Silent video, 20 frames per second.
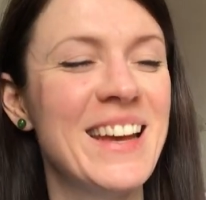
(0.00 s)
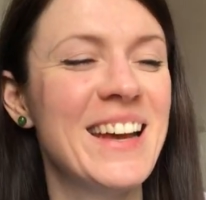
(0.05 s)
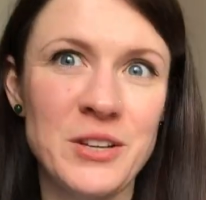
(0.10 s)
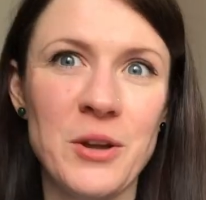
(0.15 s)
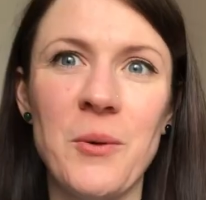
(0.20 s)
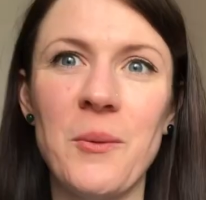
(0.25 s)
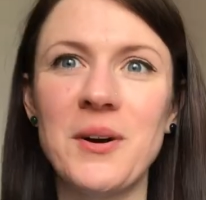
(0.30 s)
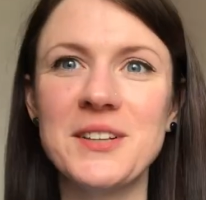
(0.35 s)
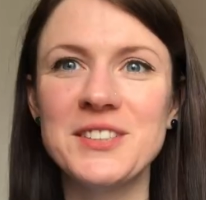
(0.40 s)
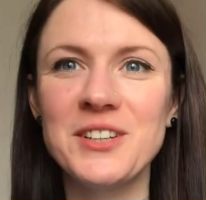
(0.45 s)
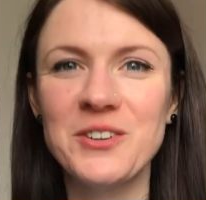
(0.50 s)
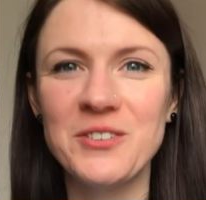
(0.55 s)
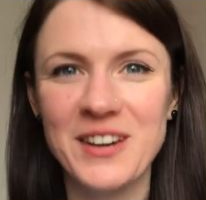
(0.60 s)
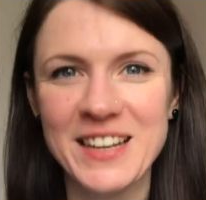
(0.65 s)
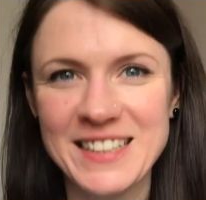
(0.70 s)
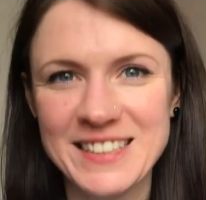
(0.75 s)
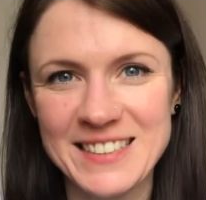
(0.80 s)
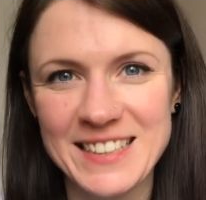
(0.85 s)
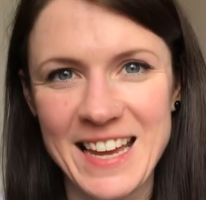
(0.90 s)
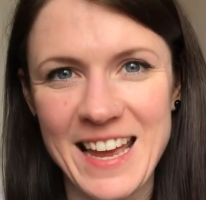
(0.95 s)
It was a
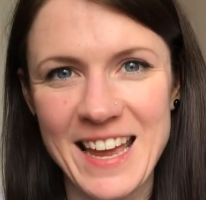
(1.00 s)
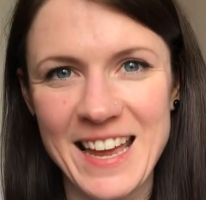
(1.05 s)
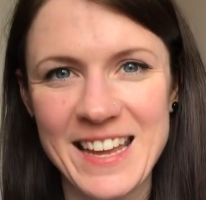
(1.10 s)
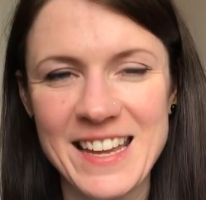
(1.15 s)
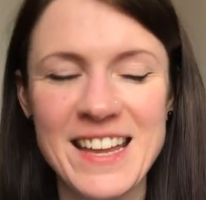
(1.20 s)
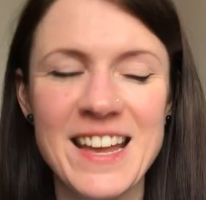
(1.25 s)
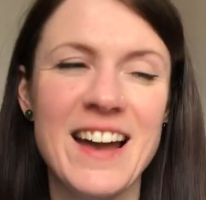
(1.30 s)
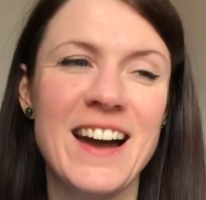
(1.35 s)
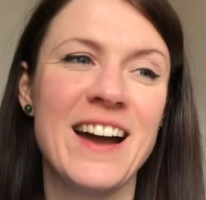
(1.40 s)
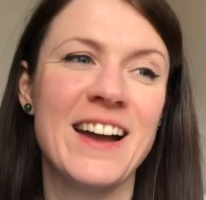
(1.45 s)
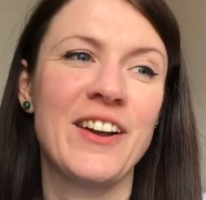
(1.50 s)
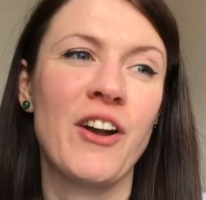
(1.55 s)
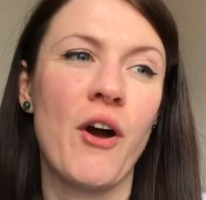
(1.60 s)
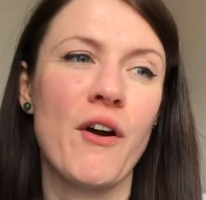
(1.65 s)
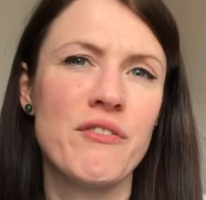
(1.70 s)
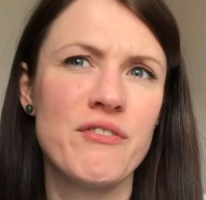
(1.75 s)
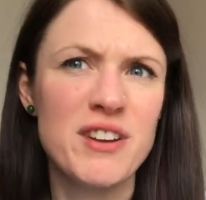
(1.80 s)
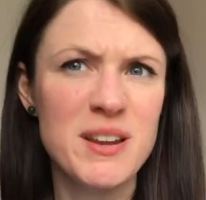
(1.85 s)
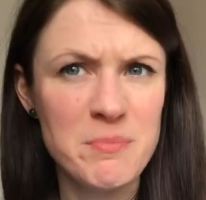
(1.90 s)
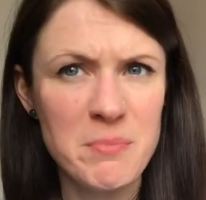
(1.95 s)
great day. I got
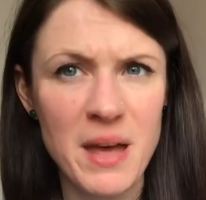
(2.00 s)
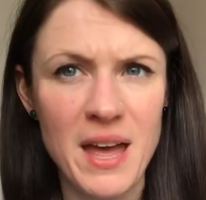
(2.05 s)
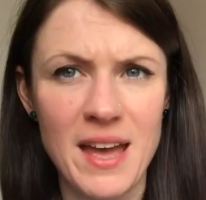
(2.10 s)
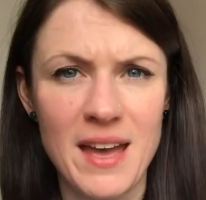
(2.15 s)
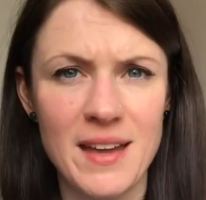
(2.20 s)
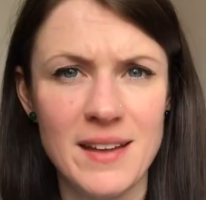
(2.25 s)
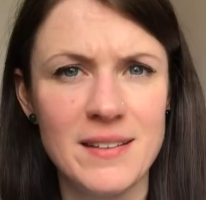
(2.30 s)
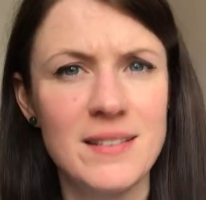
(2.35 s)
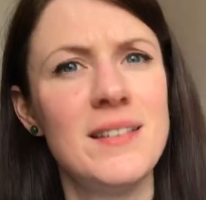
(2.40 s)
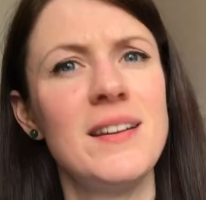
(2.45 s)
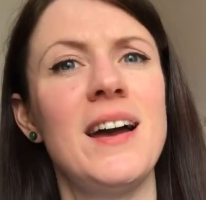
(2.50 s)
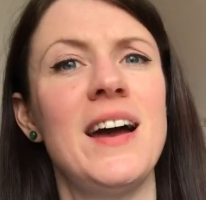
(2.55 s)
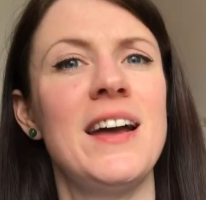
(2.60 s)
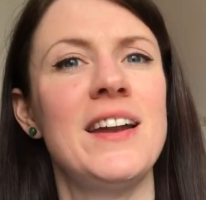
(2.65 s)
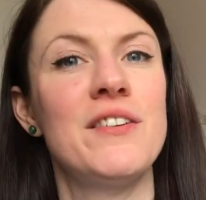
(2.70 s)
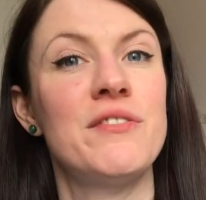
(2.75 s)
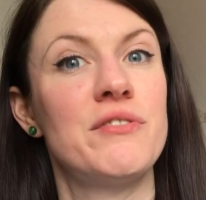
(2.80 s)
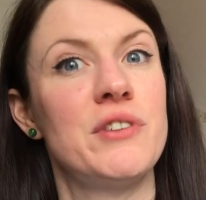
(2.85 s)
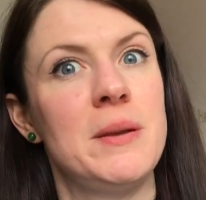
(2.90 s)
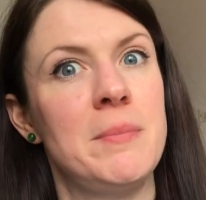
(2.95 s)
a free pen
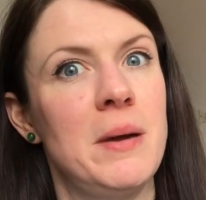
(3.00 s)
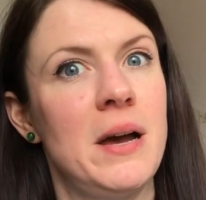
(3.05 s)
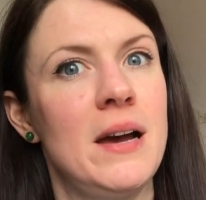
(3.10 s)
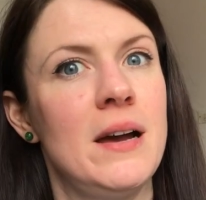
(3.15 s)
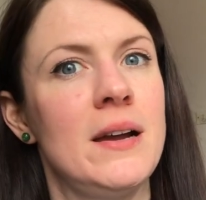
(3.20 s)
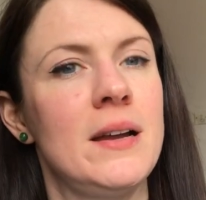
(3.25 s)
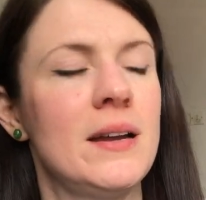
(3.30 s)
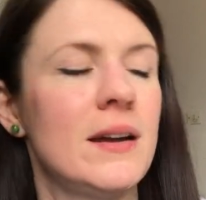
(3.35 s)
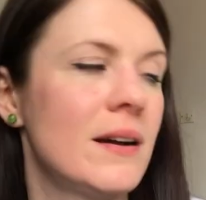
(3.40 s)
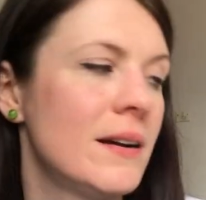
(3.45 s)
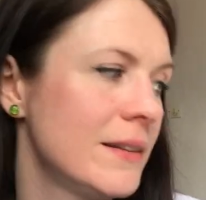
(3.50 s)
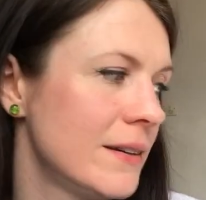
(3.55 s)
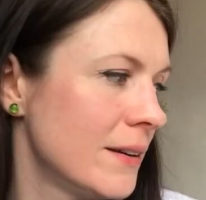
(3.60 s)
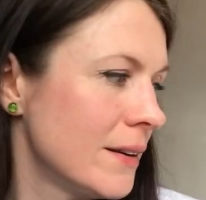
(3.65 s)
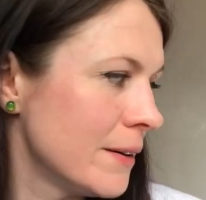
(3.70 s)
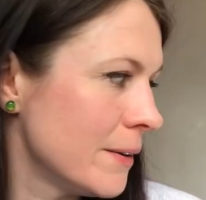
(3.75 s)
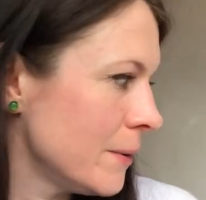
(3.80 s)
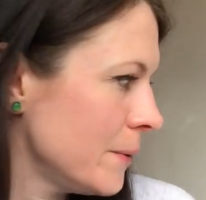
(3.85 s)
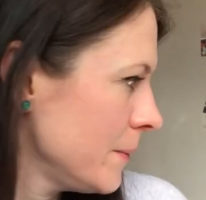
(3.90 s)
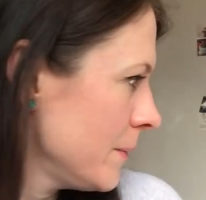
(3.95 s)
and a free bag. I
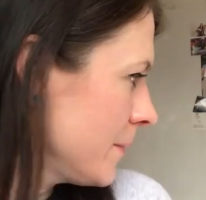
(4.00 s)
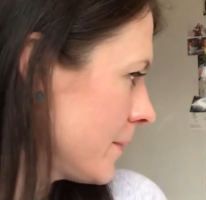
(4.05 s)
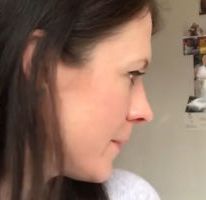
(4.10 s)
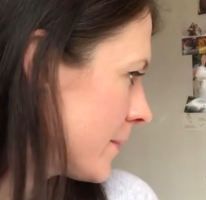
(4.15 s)
know.